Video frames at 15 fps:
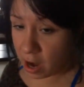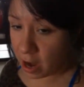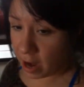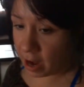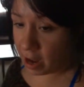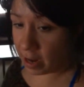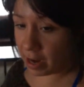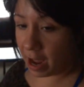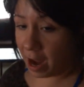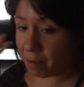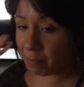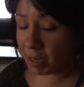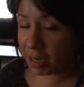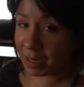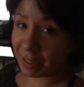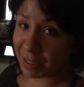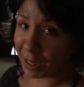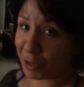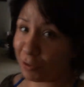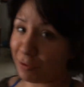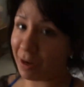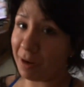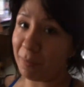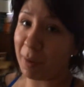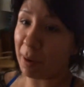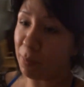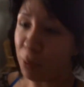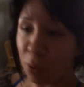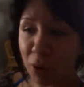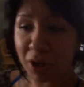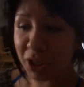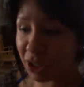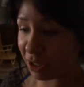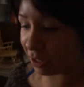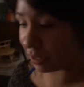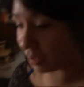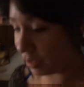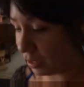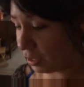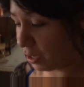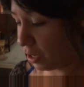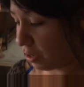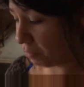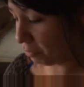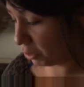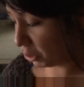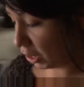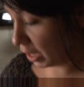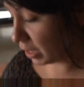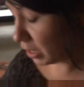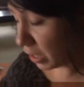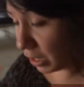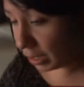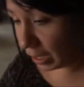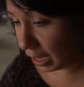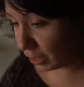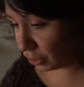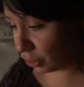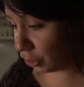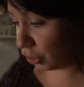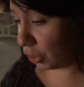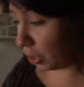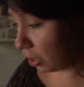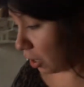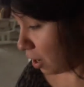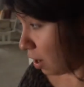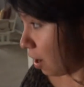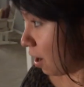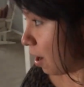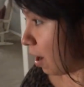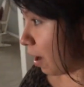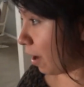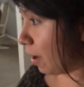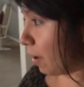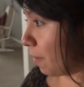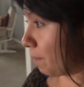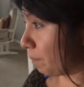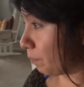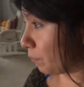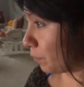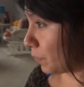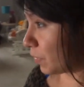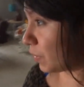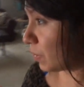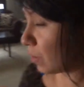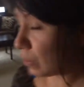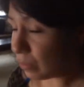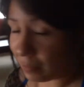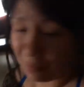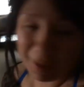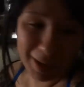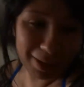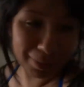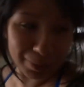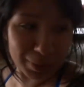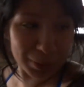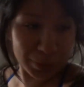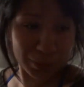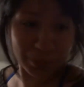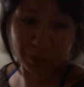And I'm going to decorate my porch this year, which I didn't last year. So I don't know.